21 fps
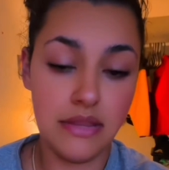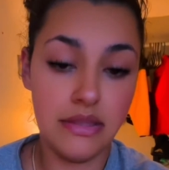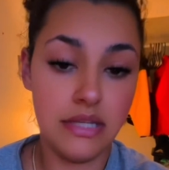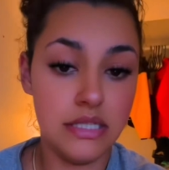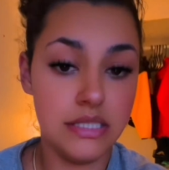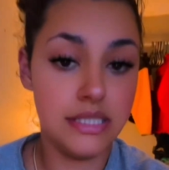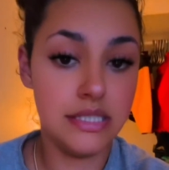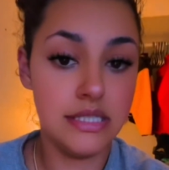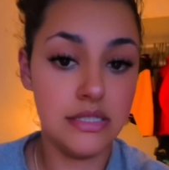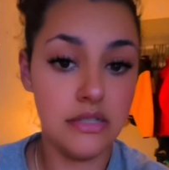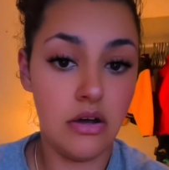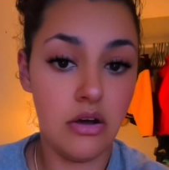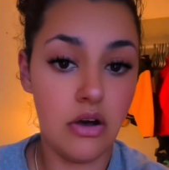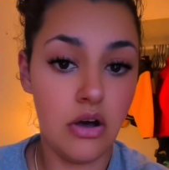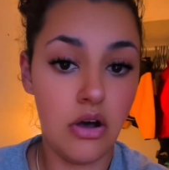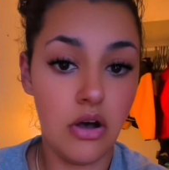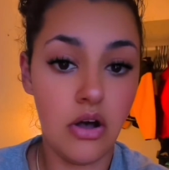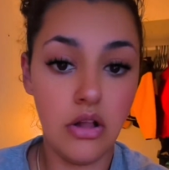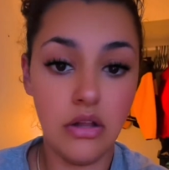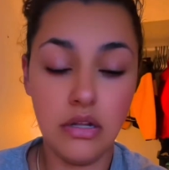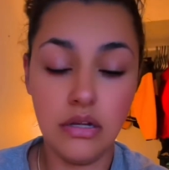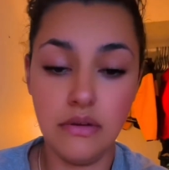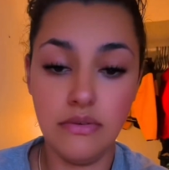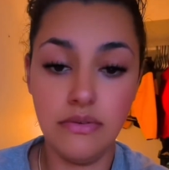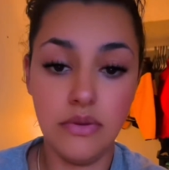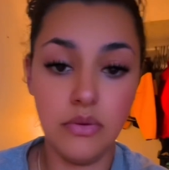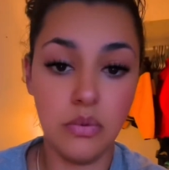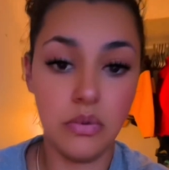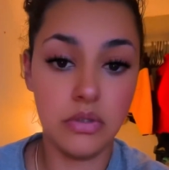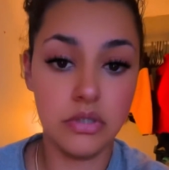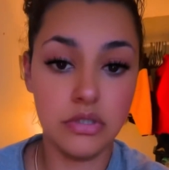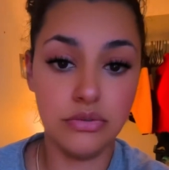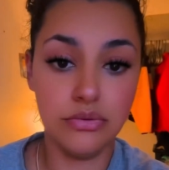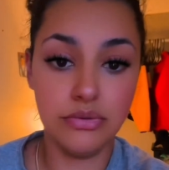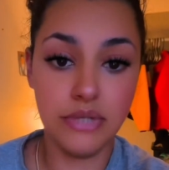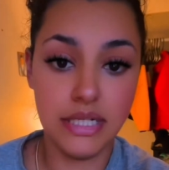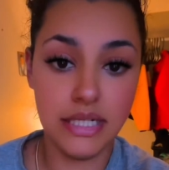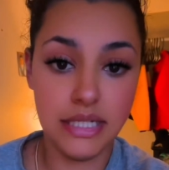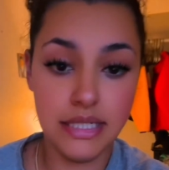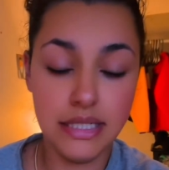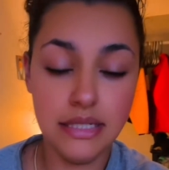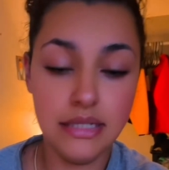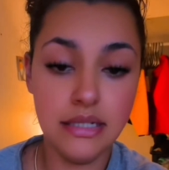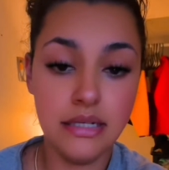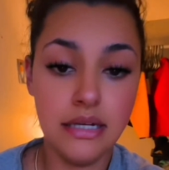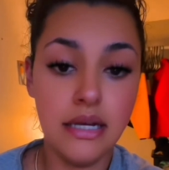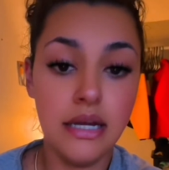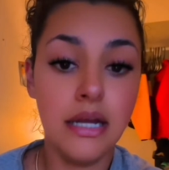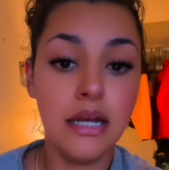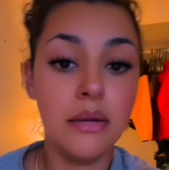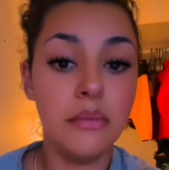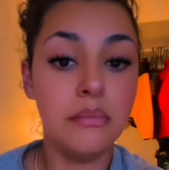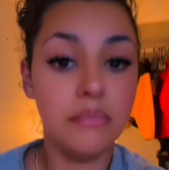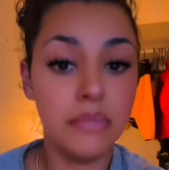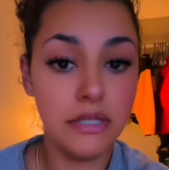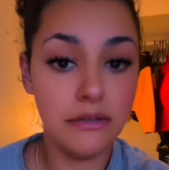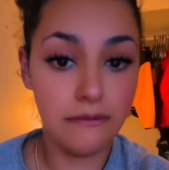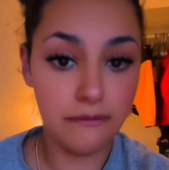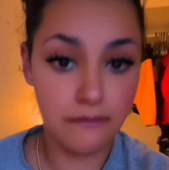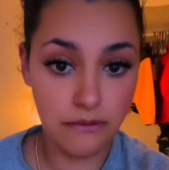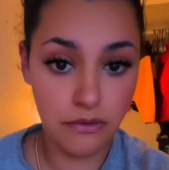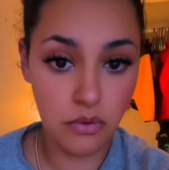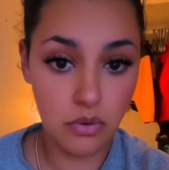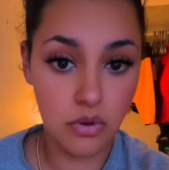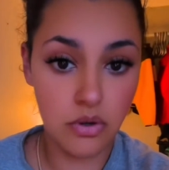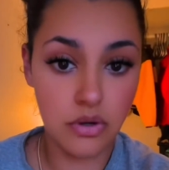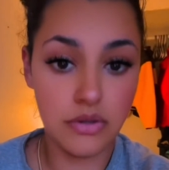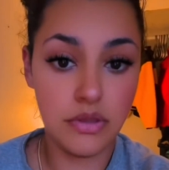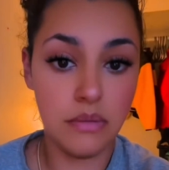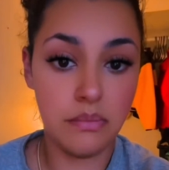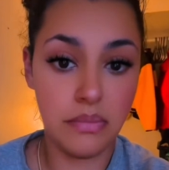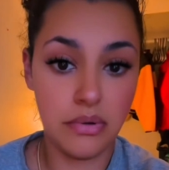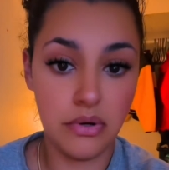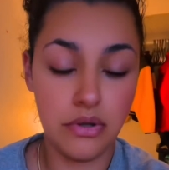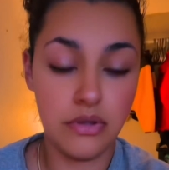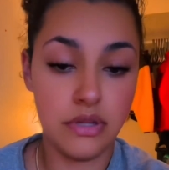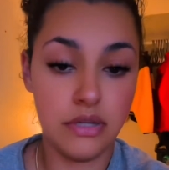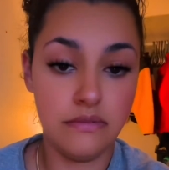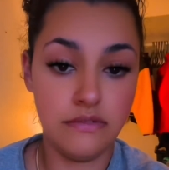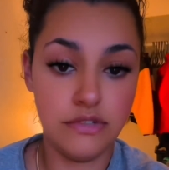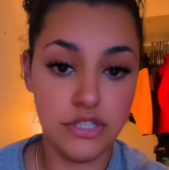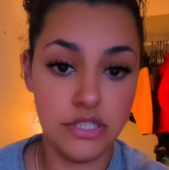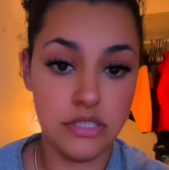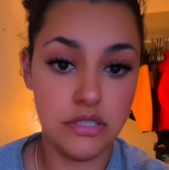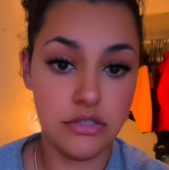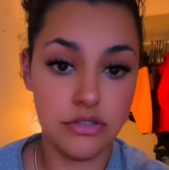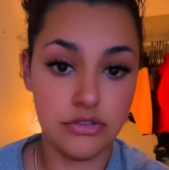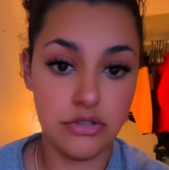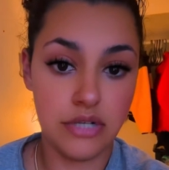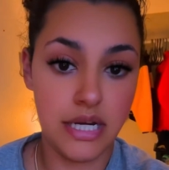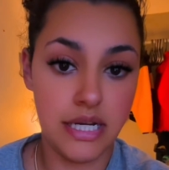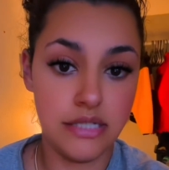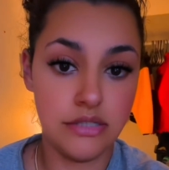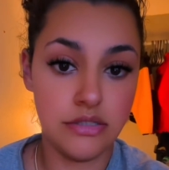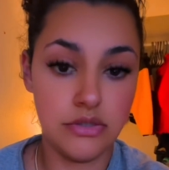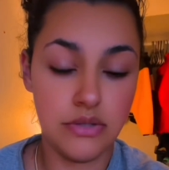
This is all of the word written before the birth of Jesus Christ.